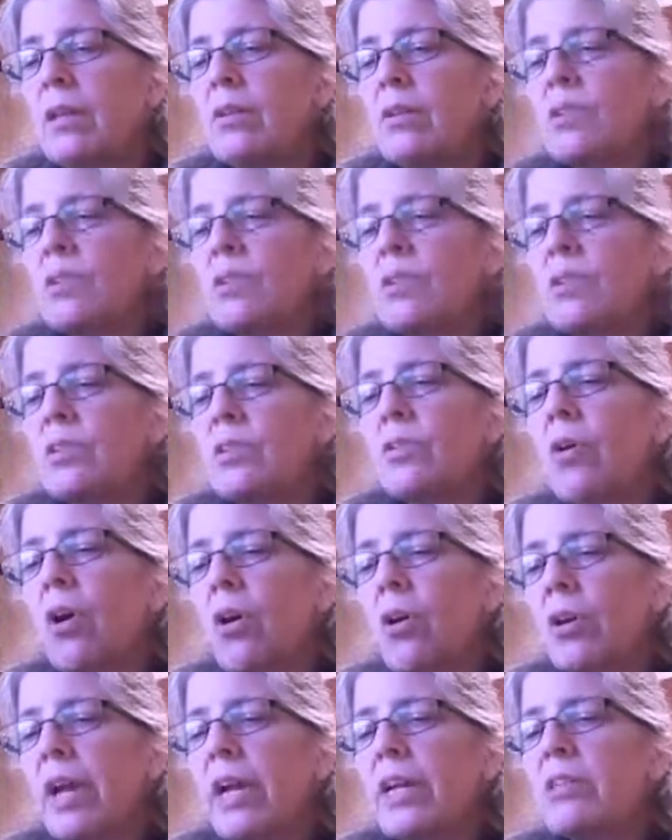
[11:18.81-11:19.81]
So there are all
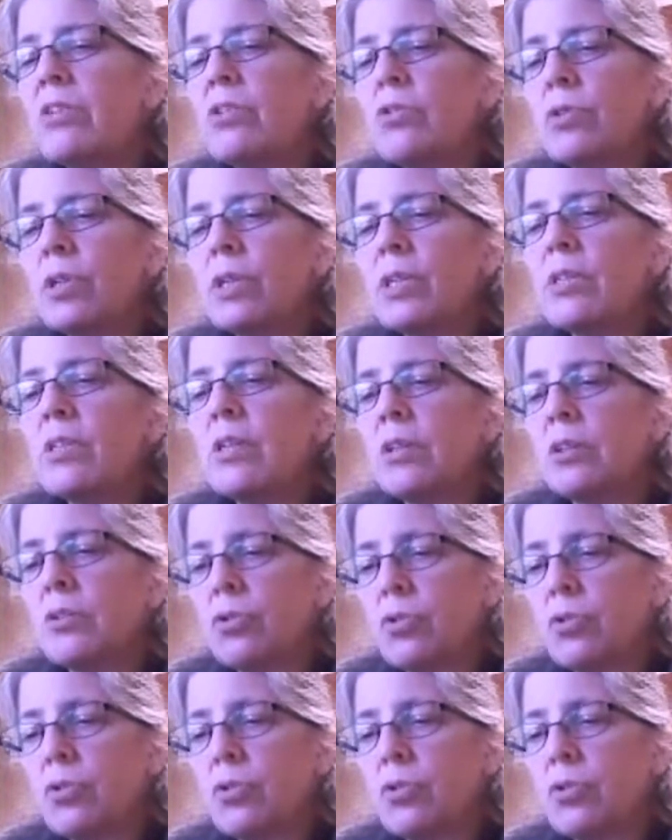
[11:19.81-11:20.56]
kinds of tricks of the